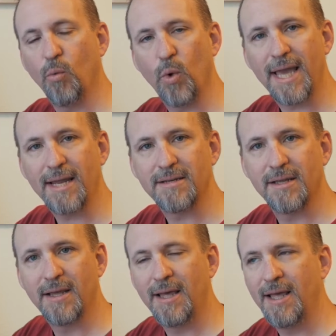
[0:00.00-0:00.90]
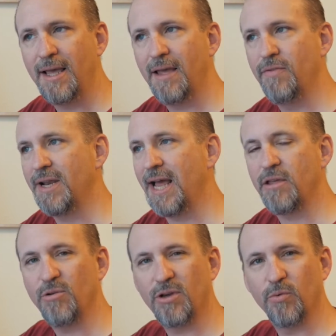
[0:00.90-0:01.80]
weight, and then how
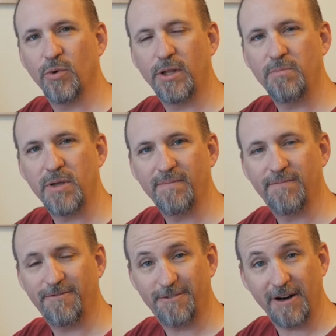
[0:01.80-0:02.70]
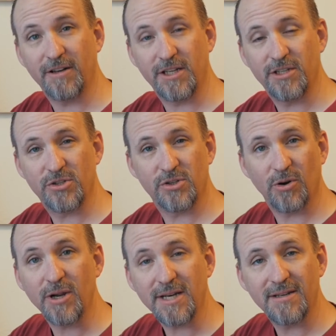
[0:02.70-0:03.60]
you can really be fairly
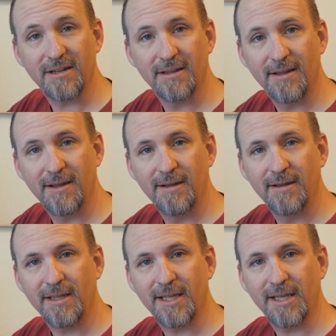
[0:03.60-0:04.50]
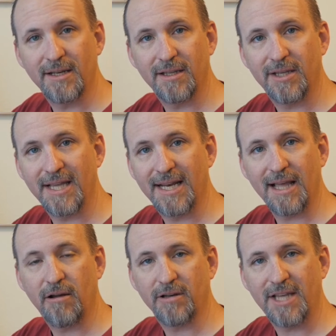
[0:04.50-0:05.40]
discreet in getting
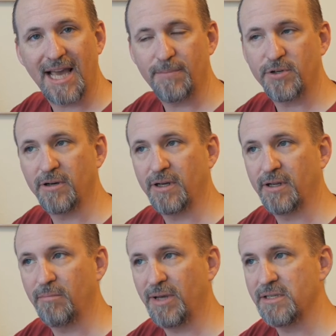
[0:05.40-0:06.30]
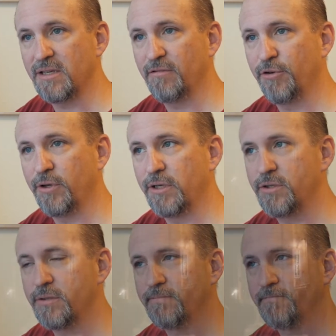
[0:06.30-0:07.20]
out and capturing amazing
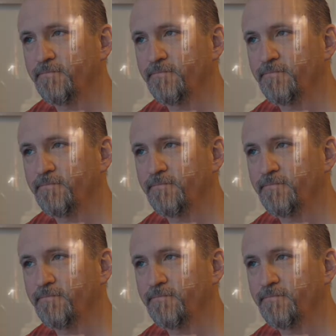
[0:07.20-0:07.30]
footage.